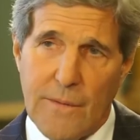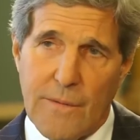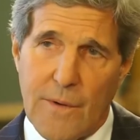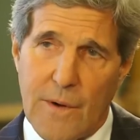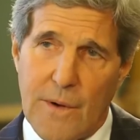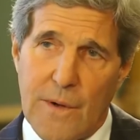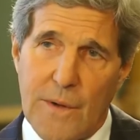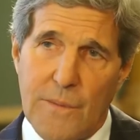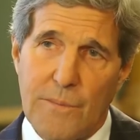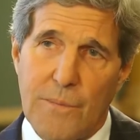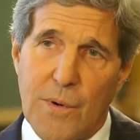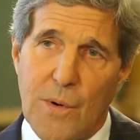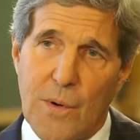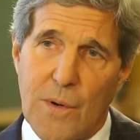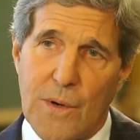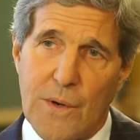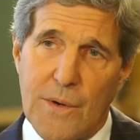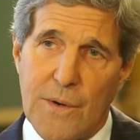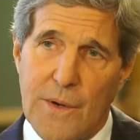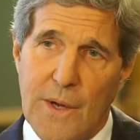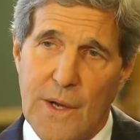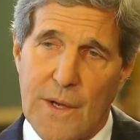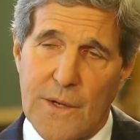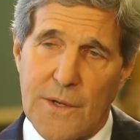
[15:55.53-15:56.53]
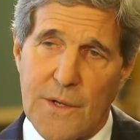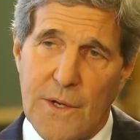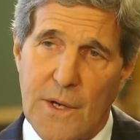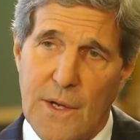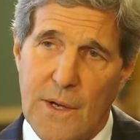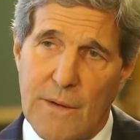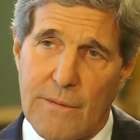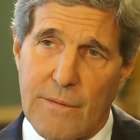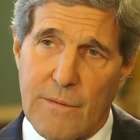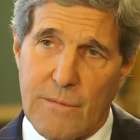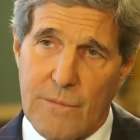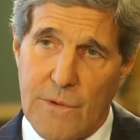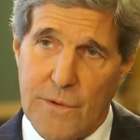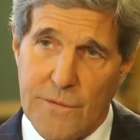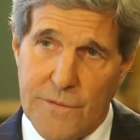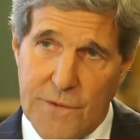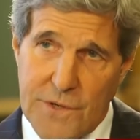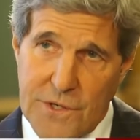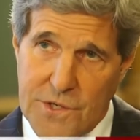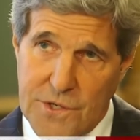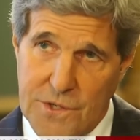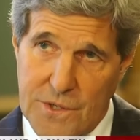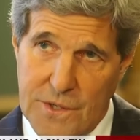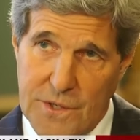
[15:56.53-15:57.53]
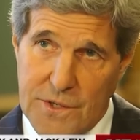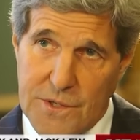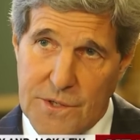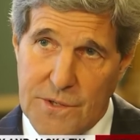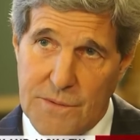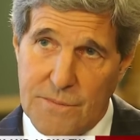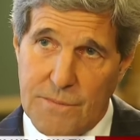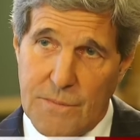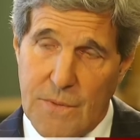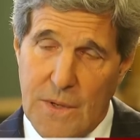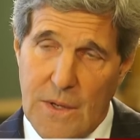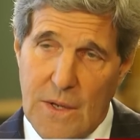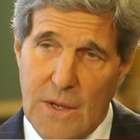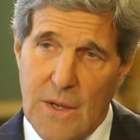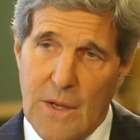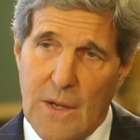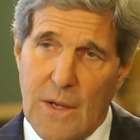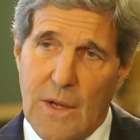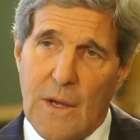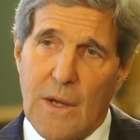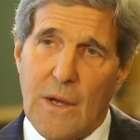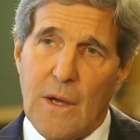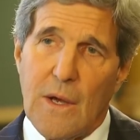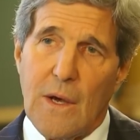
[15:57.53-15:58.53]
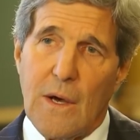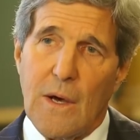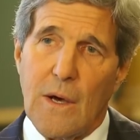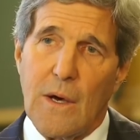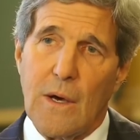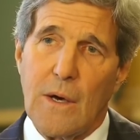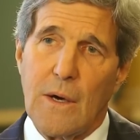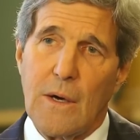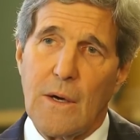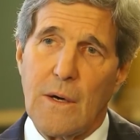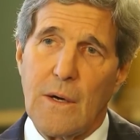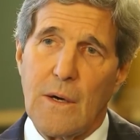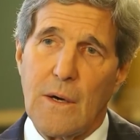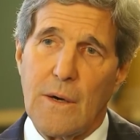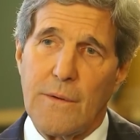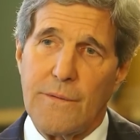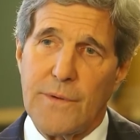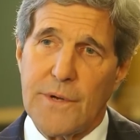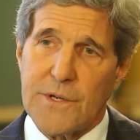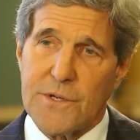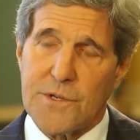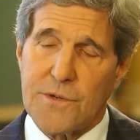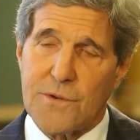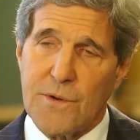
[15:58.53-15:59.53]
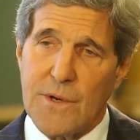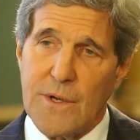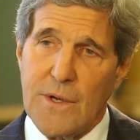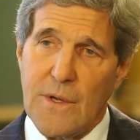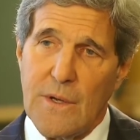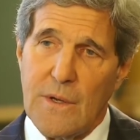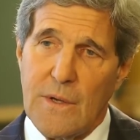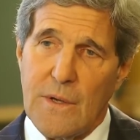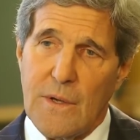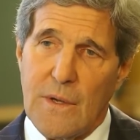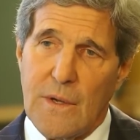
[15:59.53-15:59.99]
very important not to have a revisionism of history.